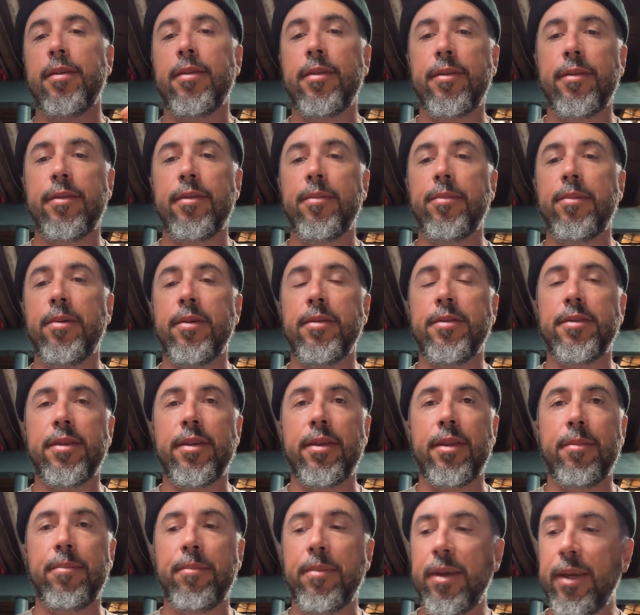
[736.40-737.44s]
as opposed to
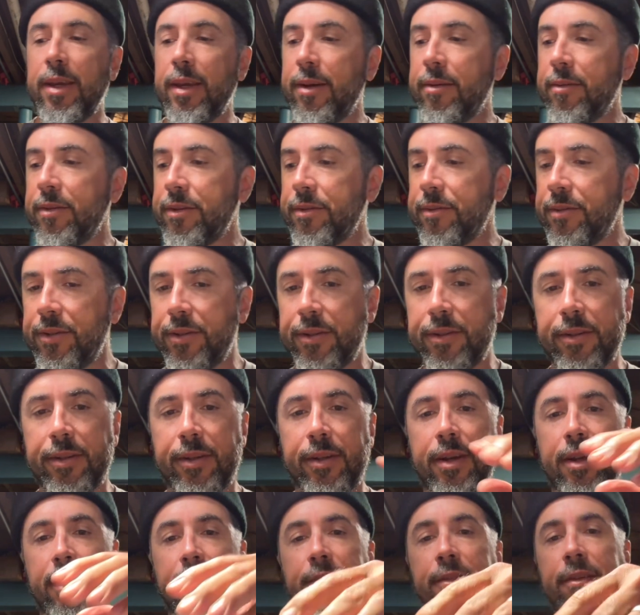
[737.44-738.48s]
the Peak, which was
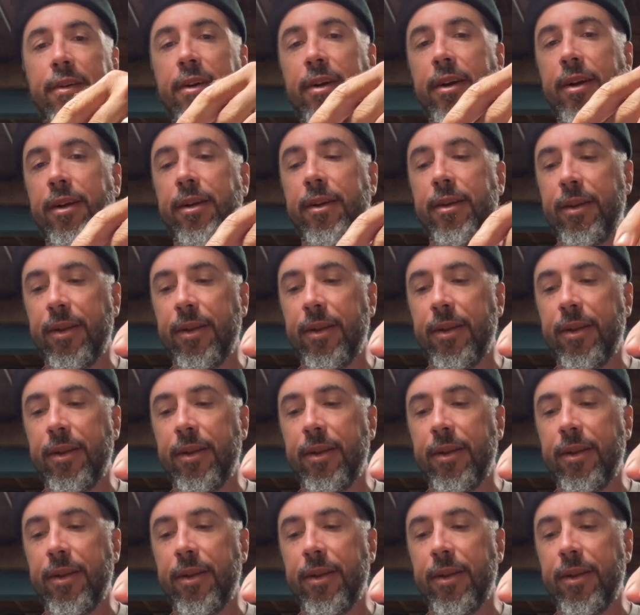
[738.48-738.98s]
kind of hard.